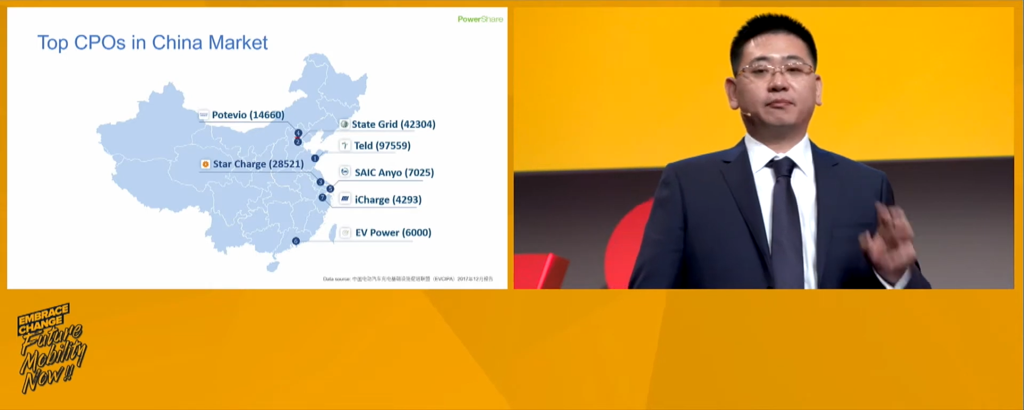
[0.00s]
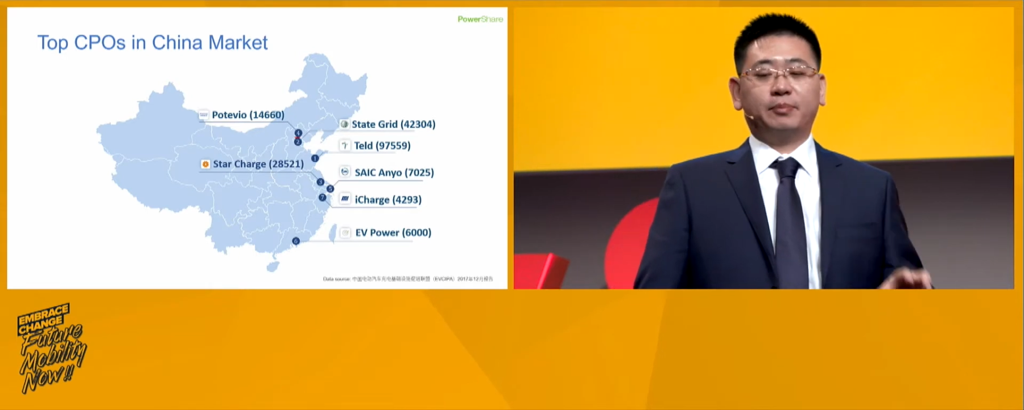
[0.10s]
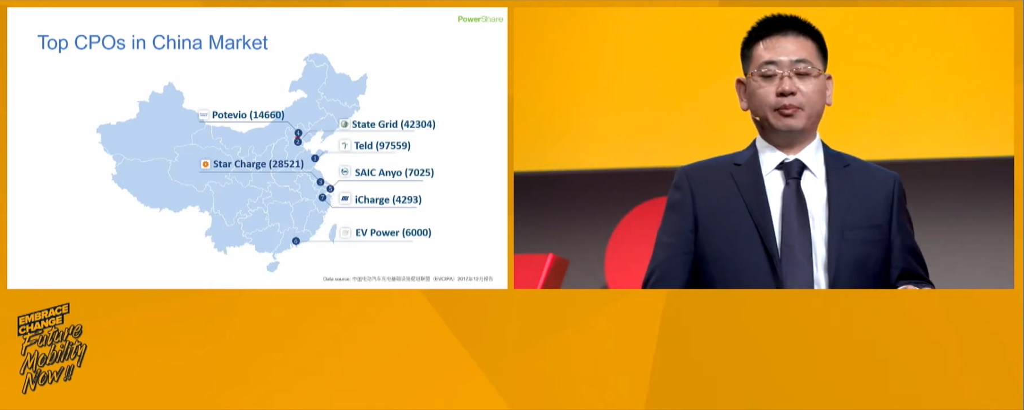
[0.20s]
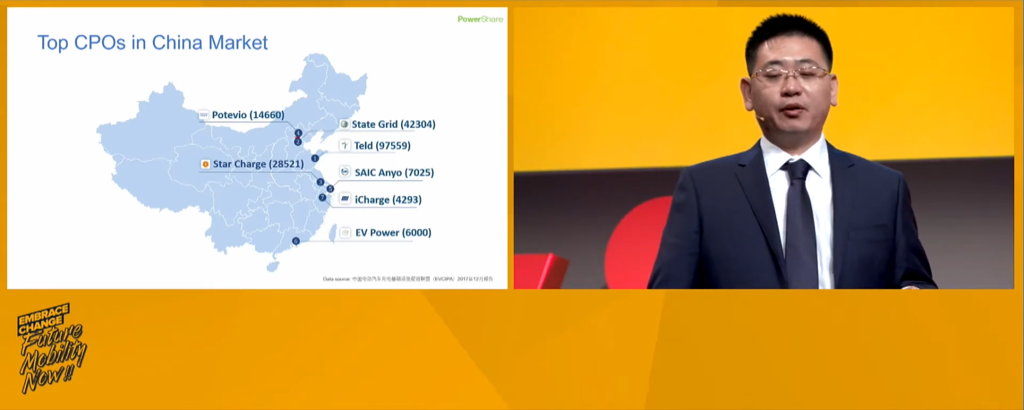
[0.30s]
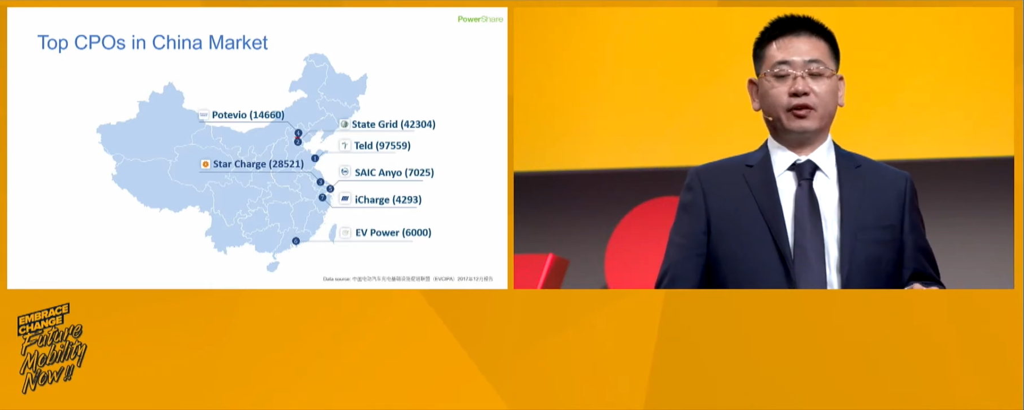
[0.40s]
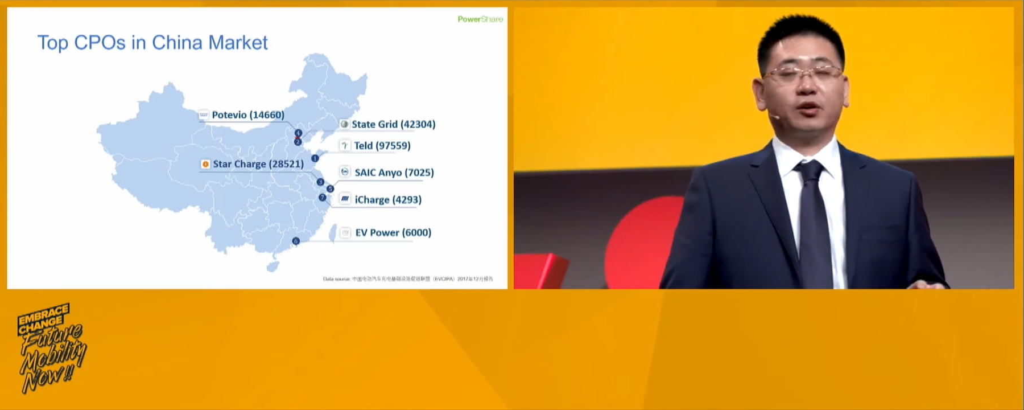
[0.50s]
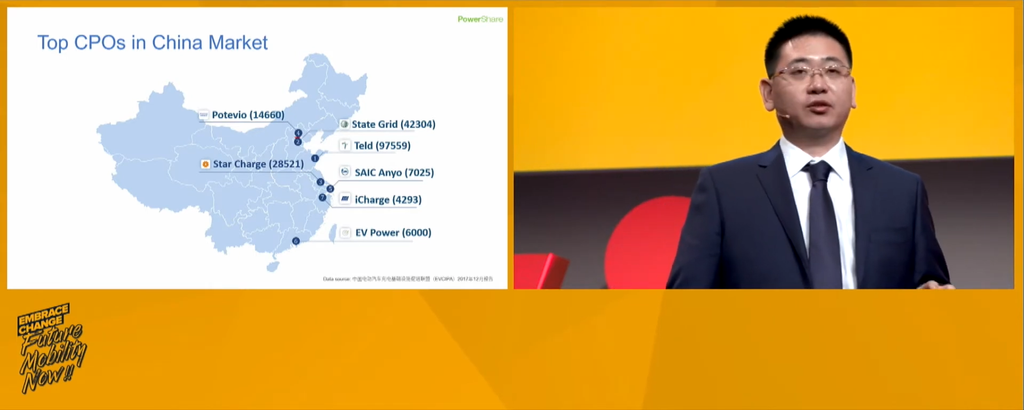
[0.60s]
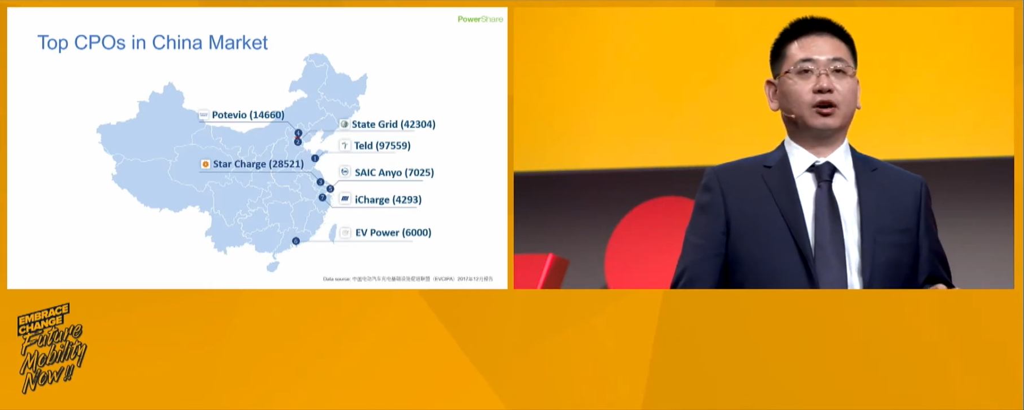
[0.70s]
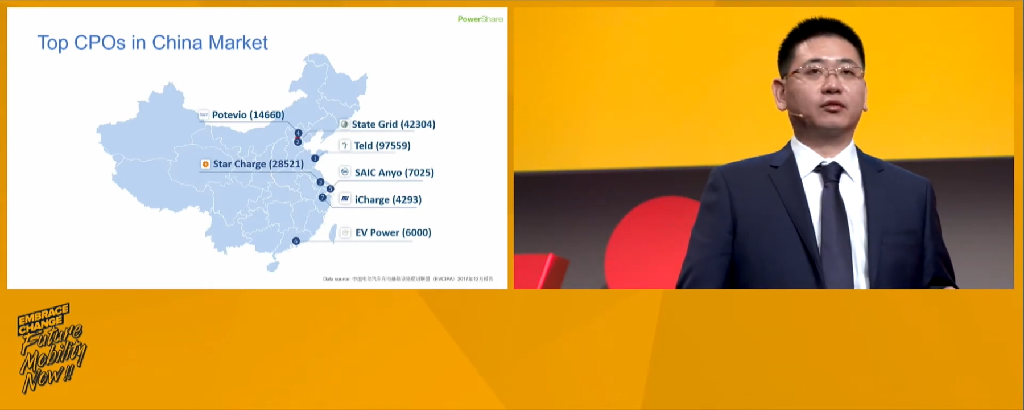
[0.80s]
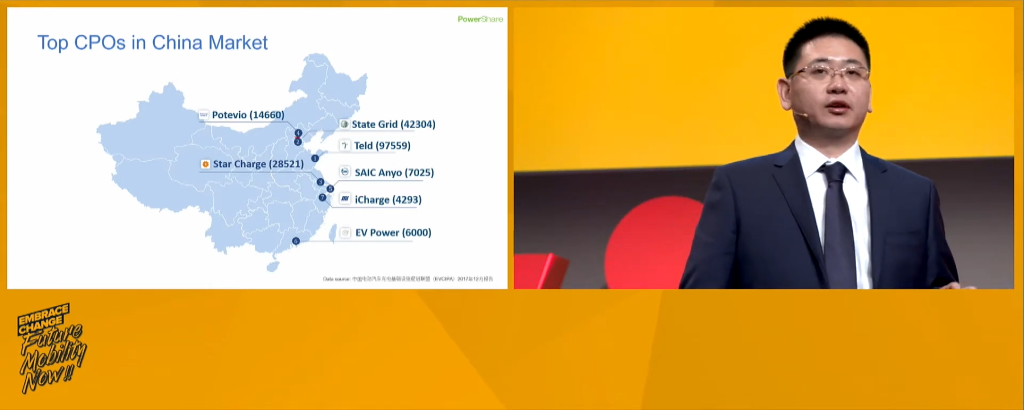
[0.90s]
people will
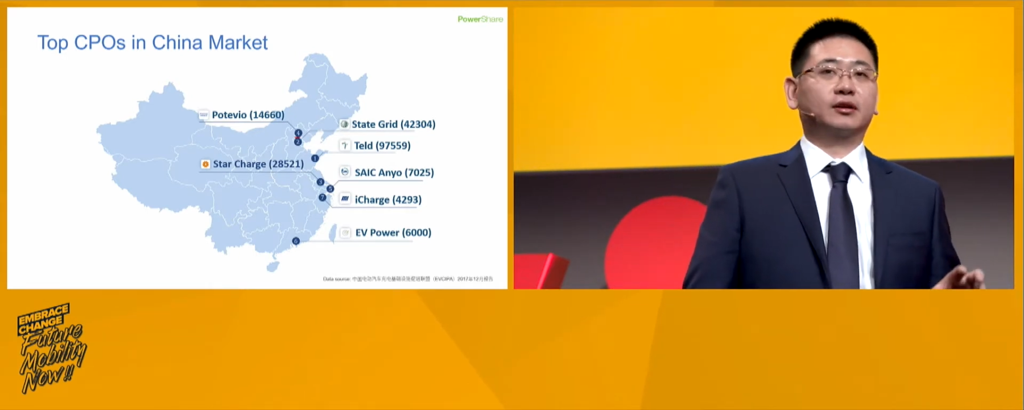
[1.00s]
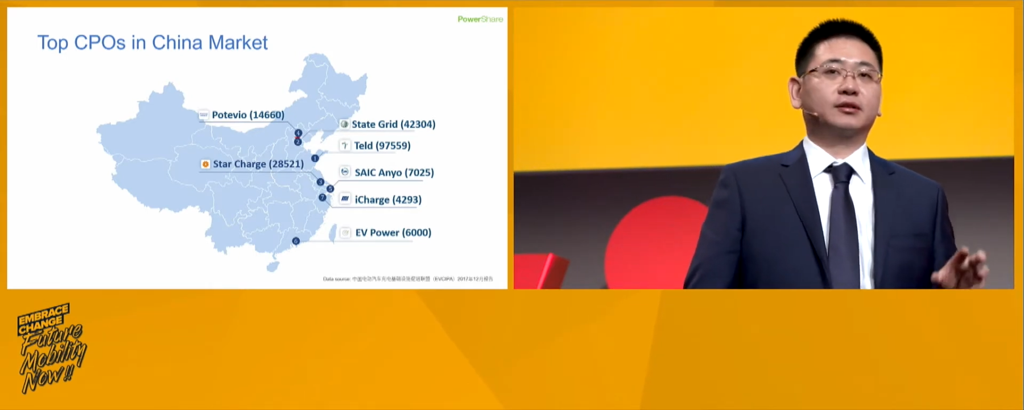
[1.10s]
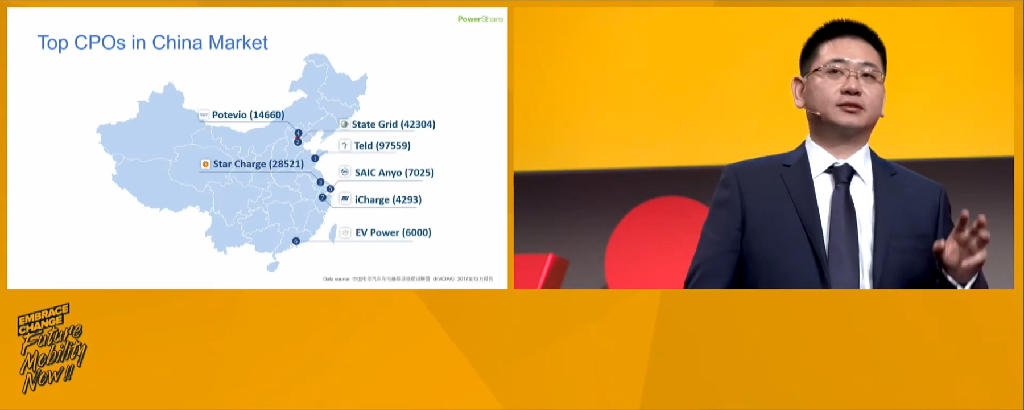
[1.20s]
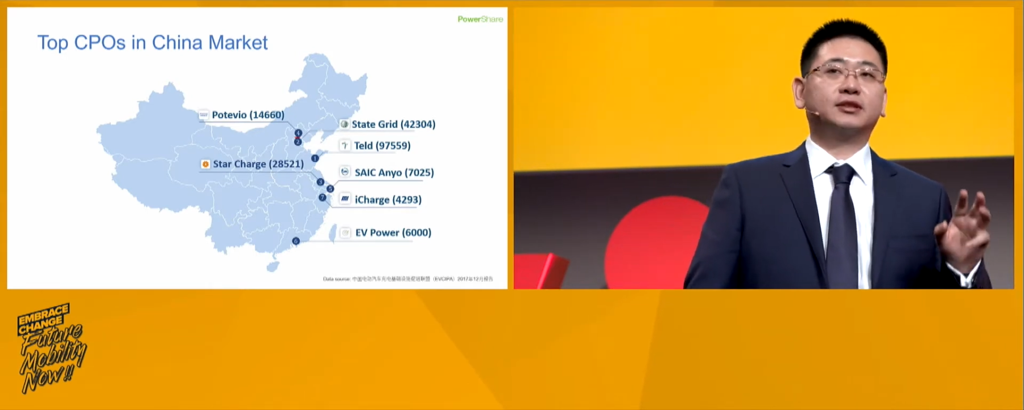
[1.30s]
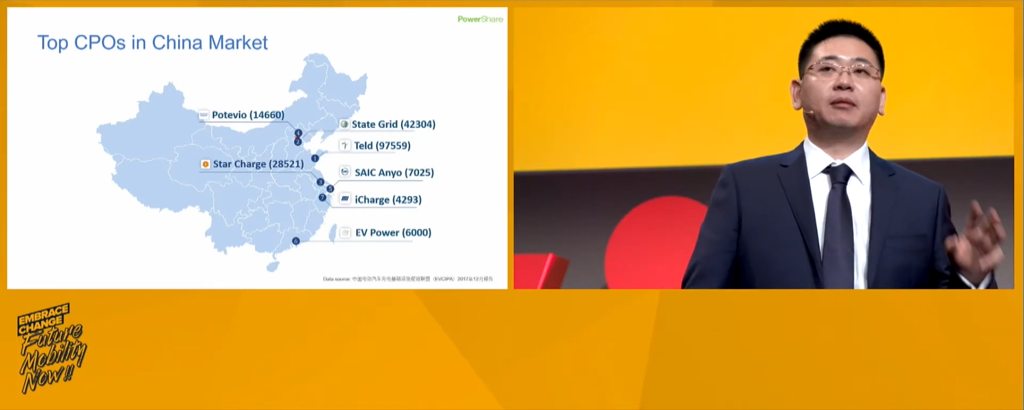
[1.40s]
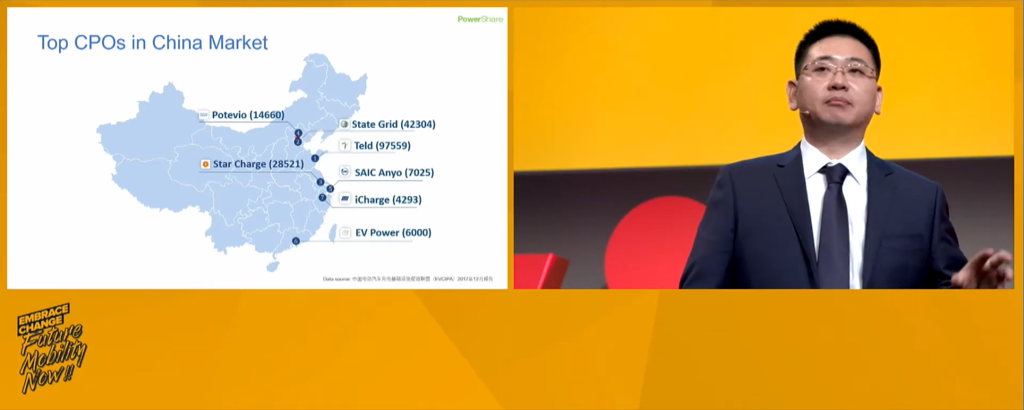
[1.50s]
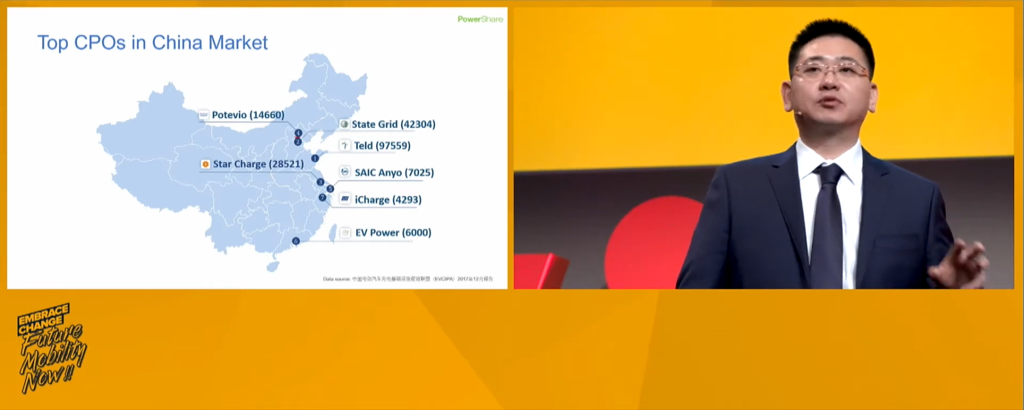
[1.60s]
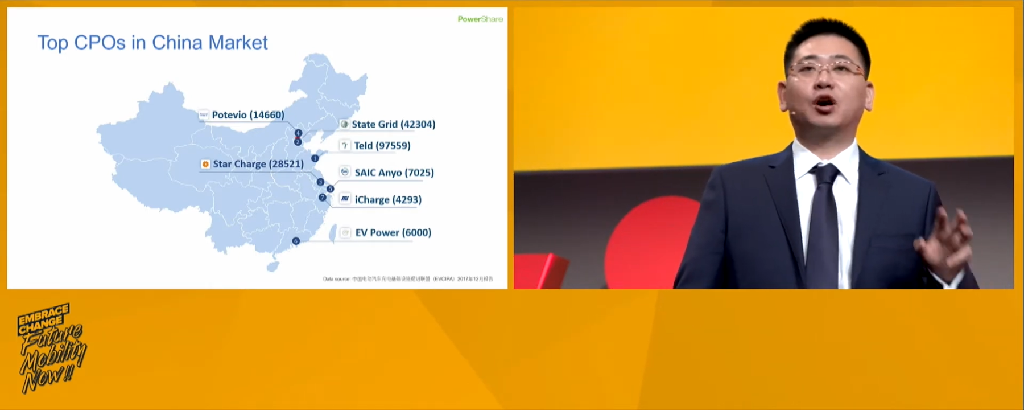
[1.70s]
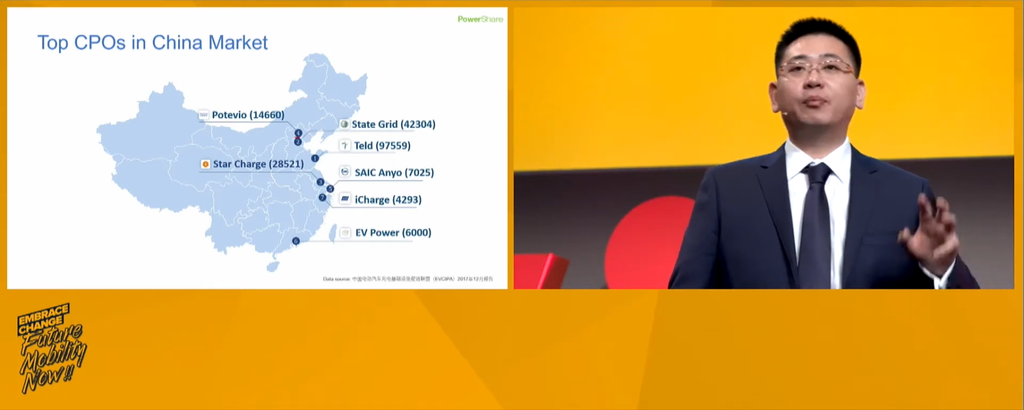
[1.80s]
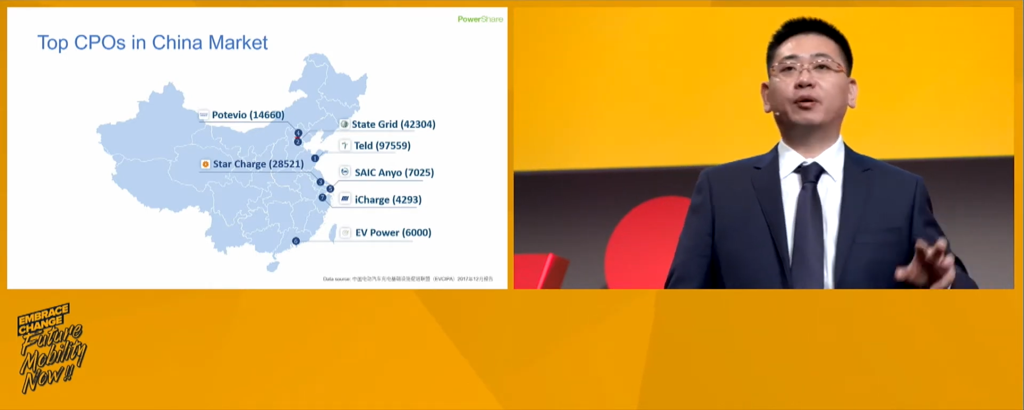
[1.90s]
know that some
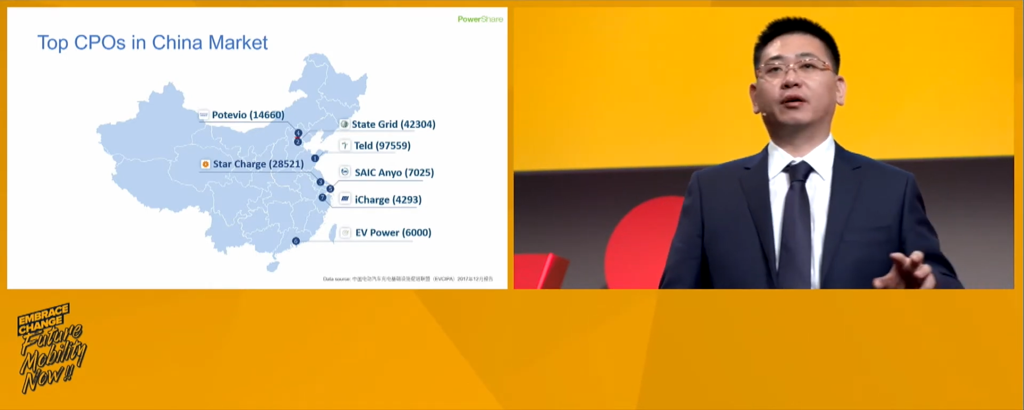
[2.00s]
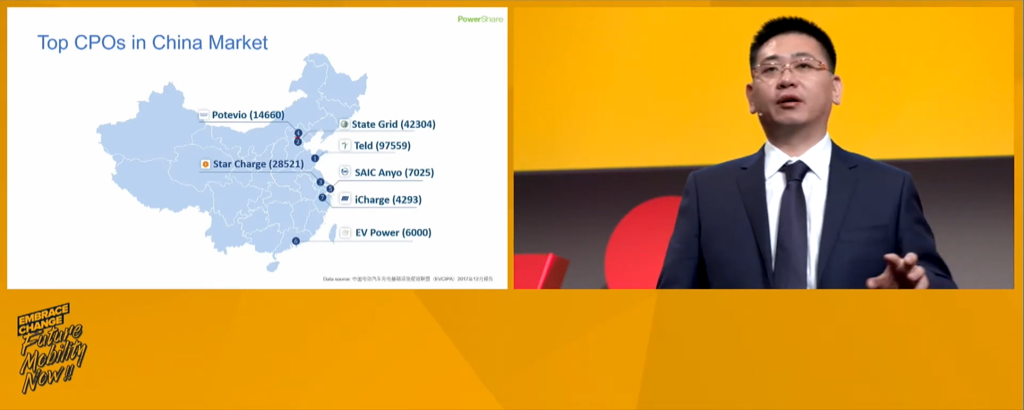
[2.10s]
top